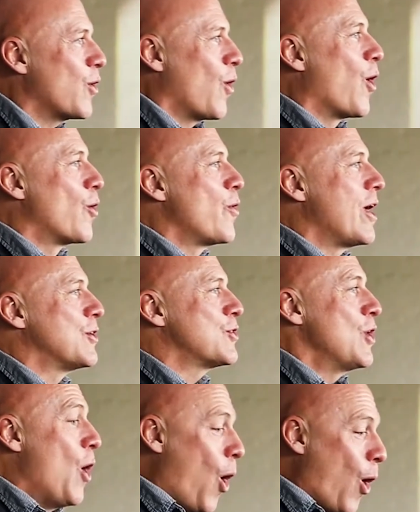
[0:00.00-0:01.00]

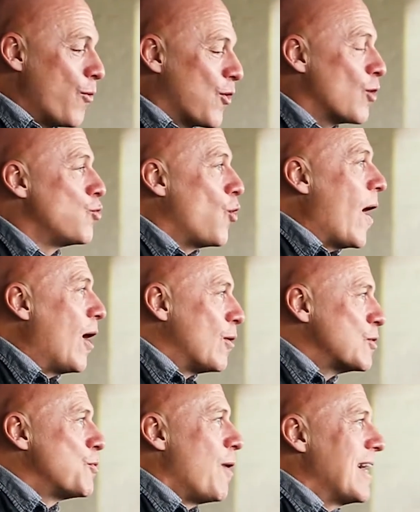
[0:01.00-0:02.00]
Orriz
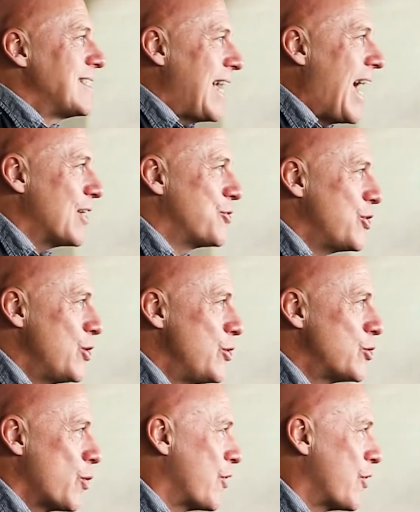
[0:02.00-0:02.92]
overwhelmed my tattoos